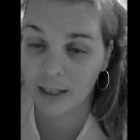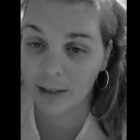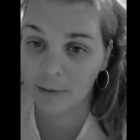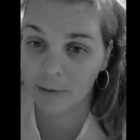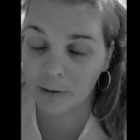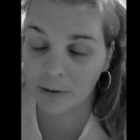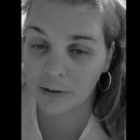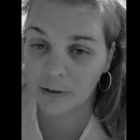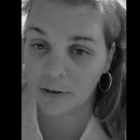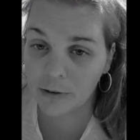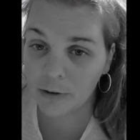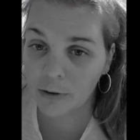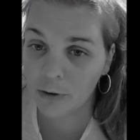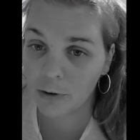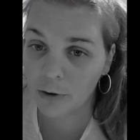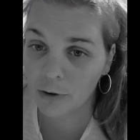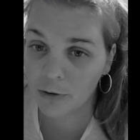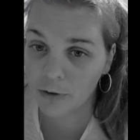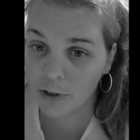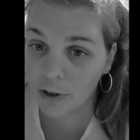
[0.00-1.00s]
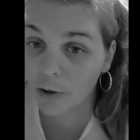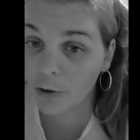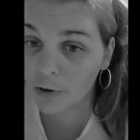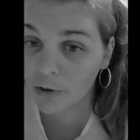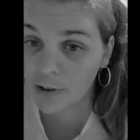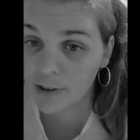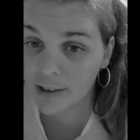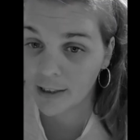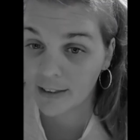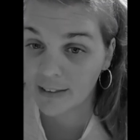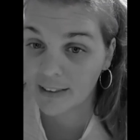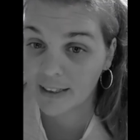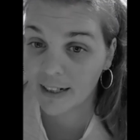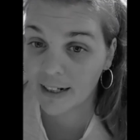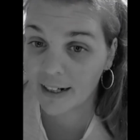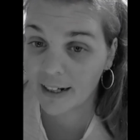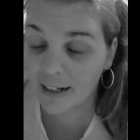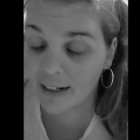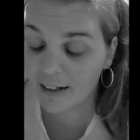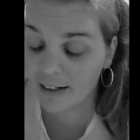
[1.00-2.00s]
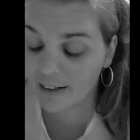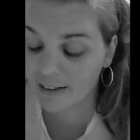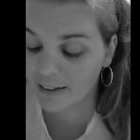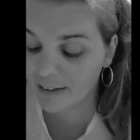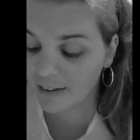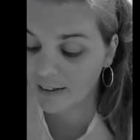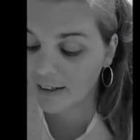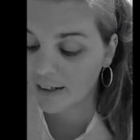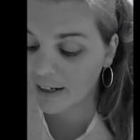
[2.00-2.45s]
I do go over the ultrasounds that I had.